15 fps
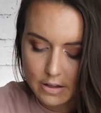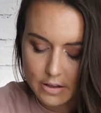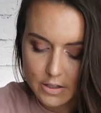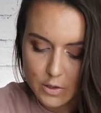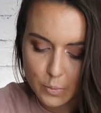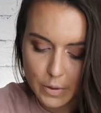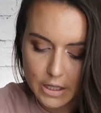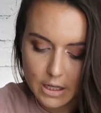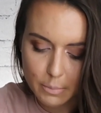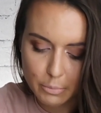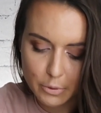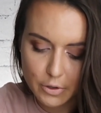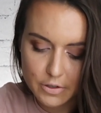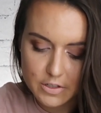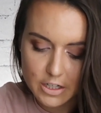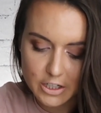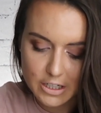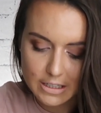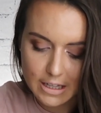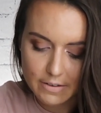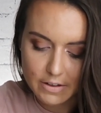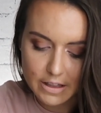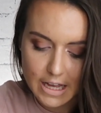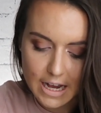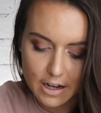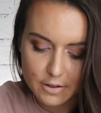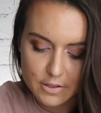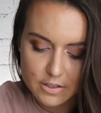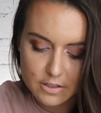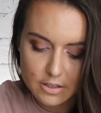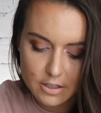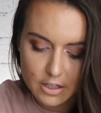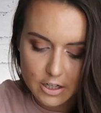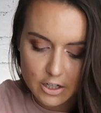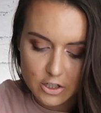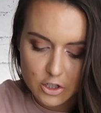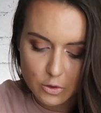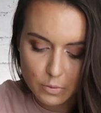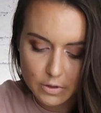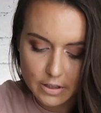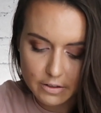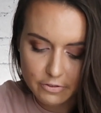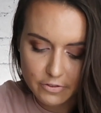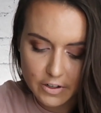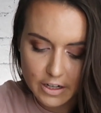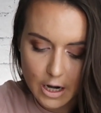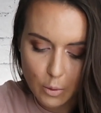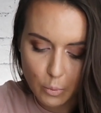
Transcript: this week and Pluto's in your 11th house, to really figure